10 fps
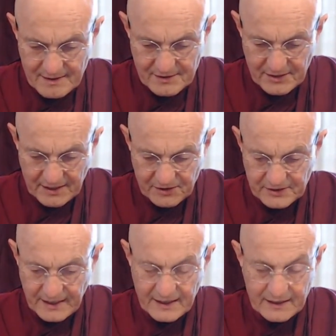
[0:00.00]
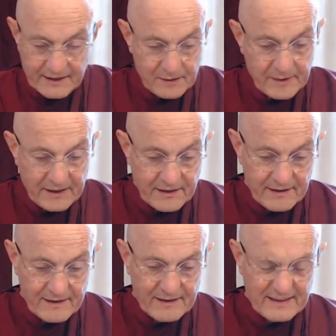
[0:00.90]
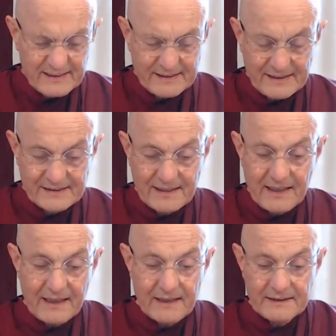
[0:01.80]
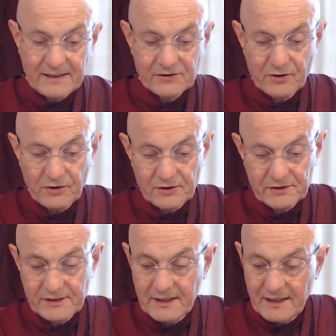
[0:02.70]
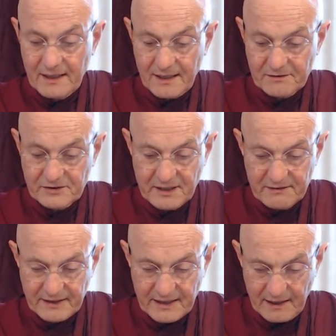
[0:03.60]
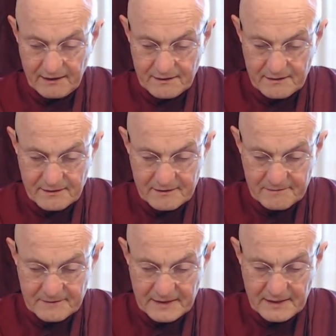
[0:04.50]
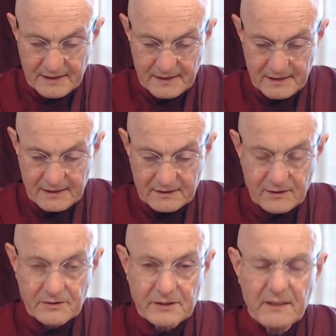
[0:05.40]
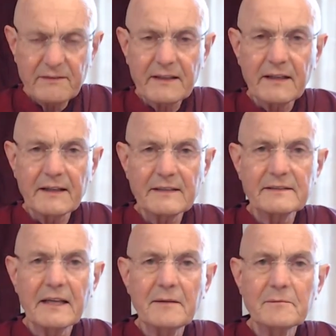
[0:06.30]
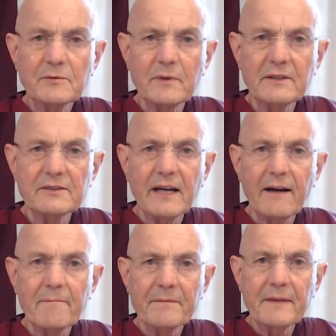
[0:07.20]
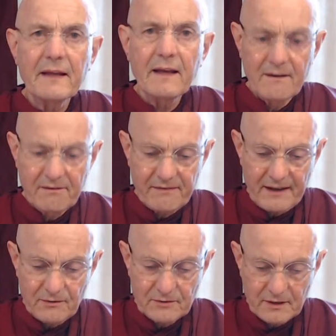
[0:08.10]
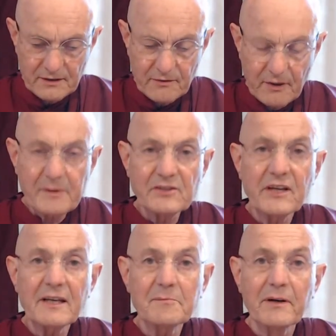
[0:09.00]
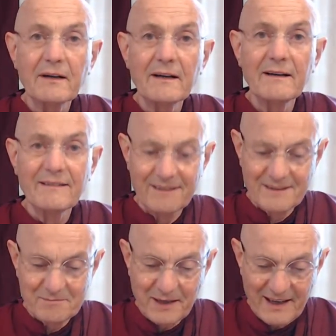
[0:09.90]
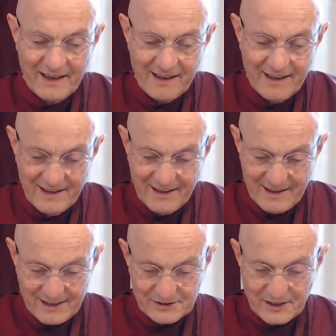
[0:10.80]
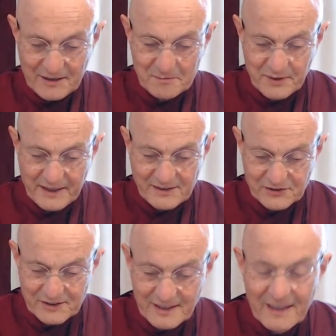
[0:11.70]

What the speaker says: change tack a little bit. This is the Discourse of Jivaka. Now, Jivaka, it seems, was found on a rubbish heap by a certain prince